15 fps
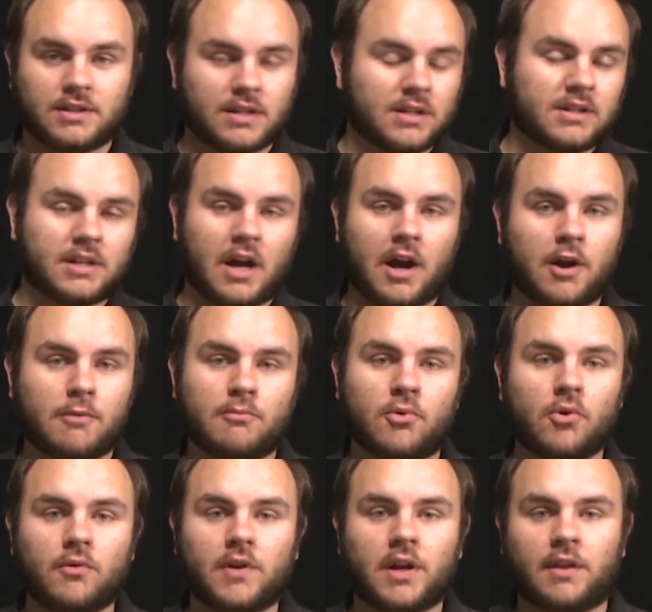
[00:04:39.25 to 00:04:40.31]
the entire
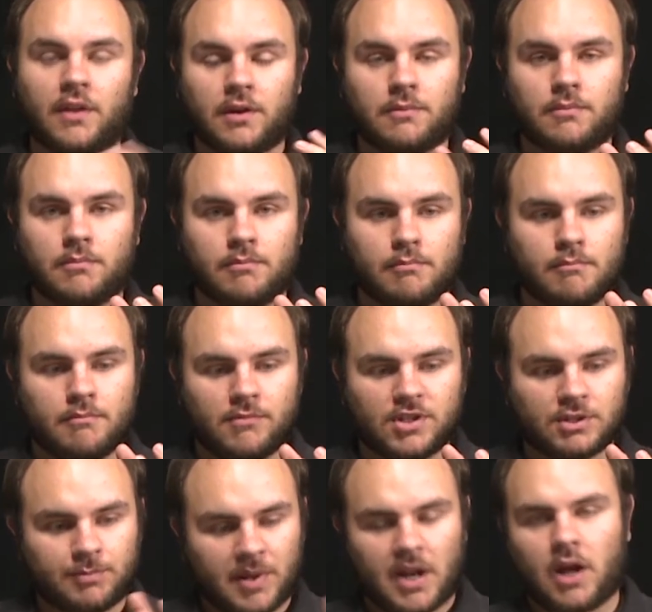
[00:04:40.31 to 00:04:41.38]
movie and then
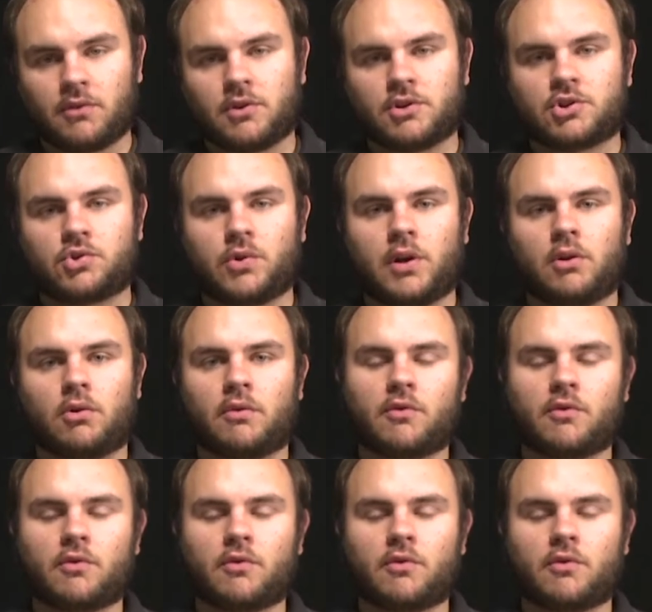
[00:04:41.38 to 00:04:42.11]
spit out this trailer.